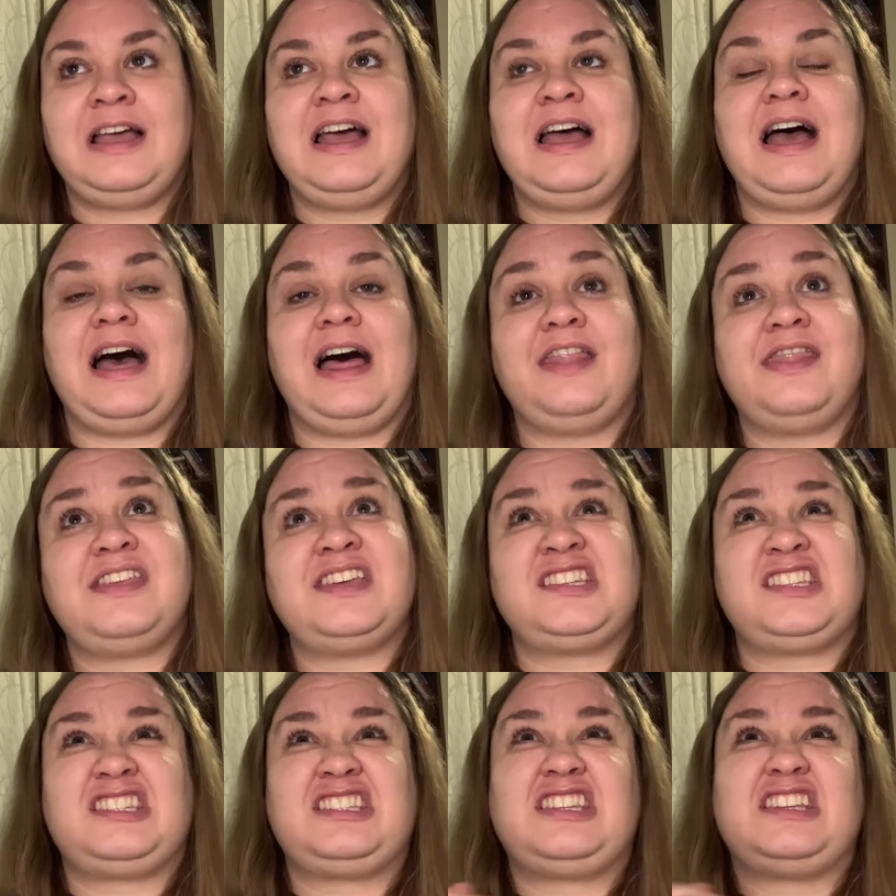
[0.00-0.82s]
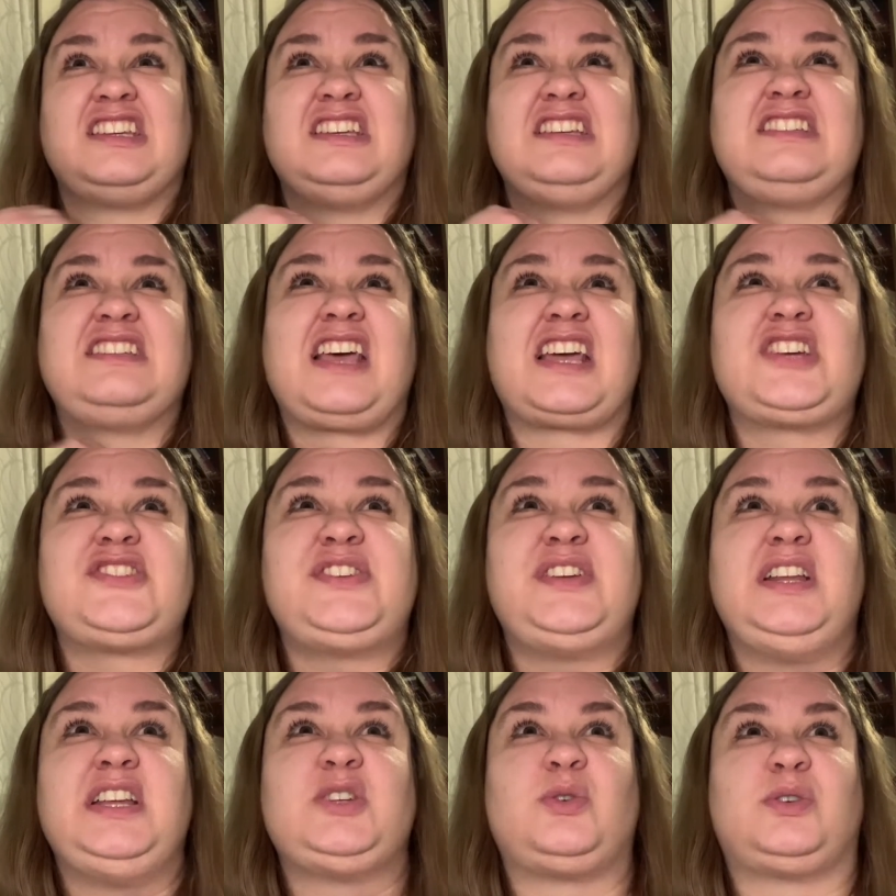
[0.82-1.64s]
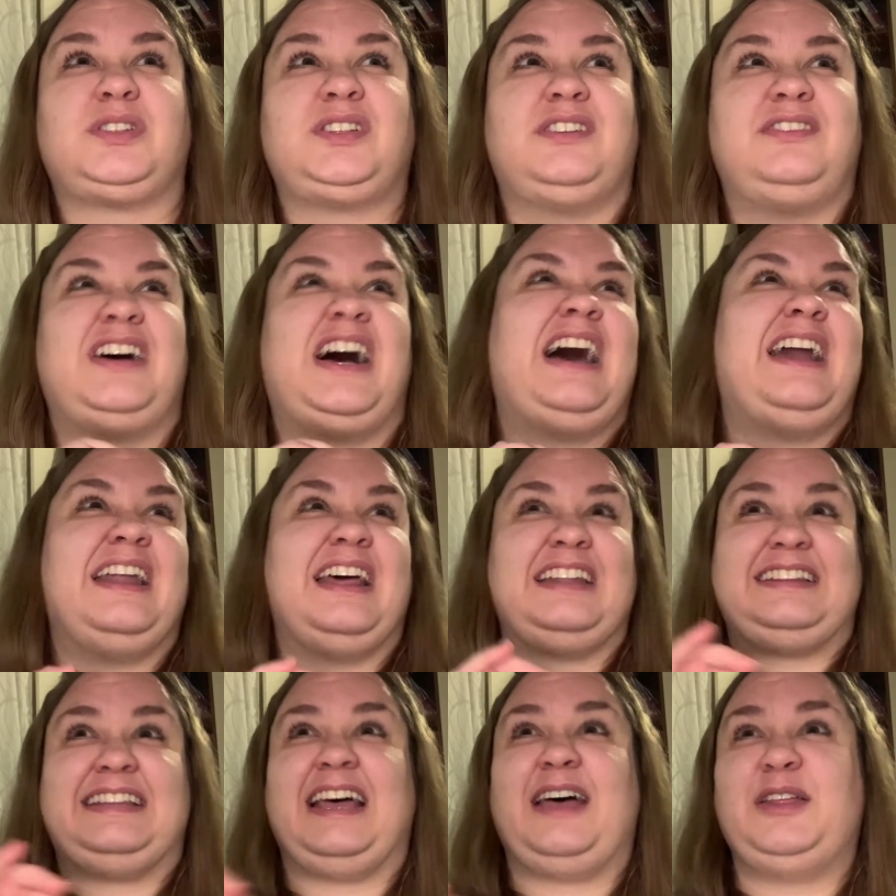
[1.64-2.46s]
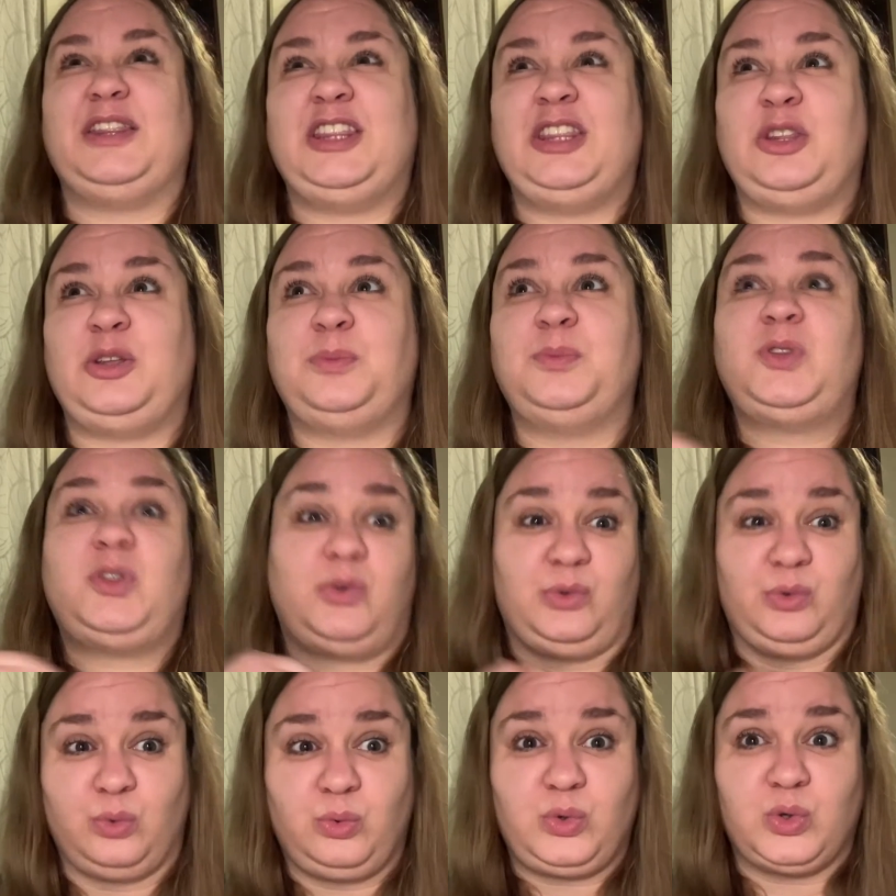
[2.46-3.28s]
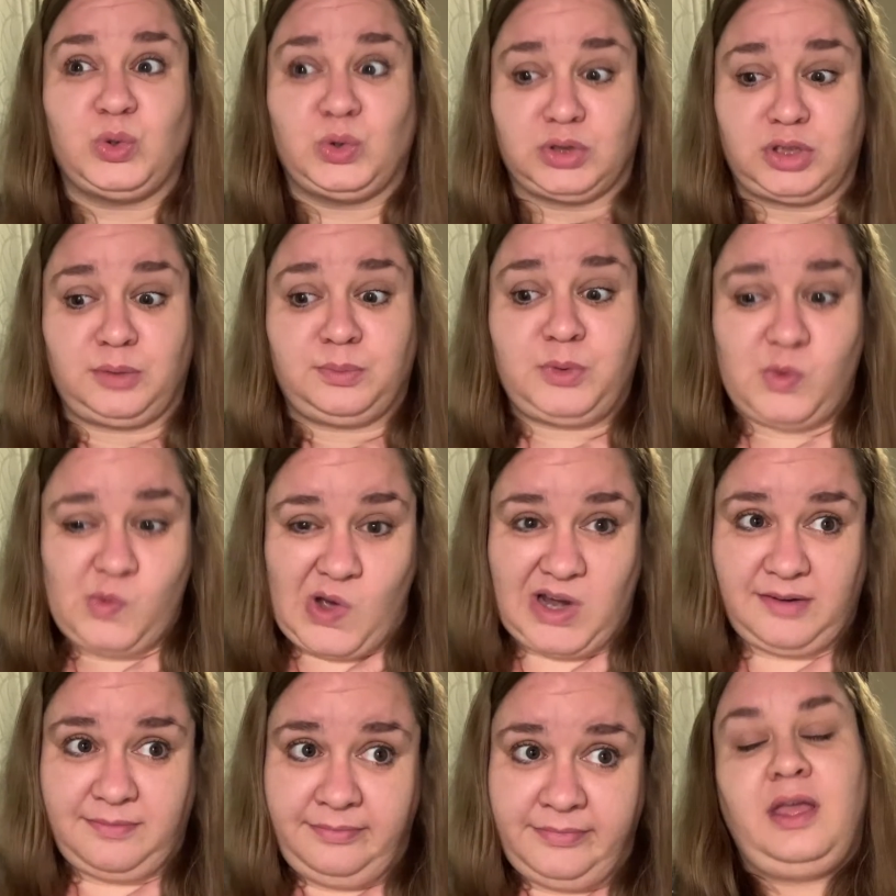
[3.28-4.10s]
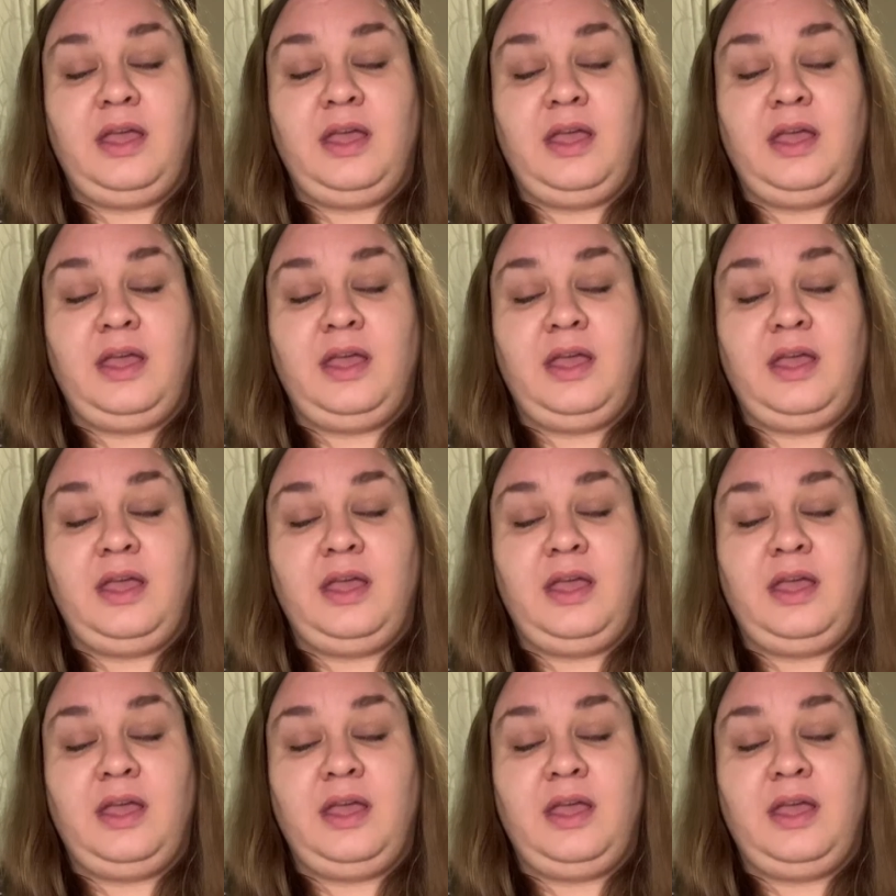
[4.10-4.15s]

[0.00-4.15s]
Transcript: And this is actually sort of an addendum to rule number 1.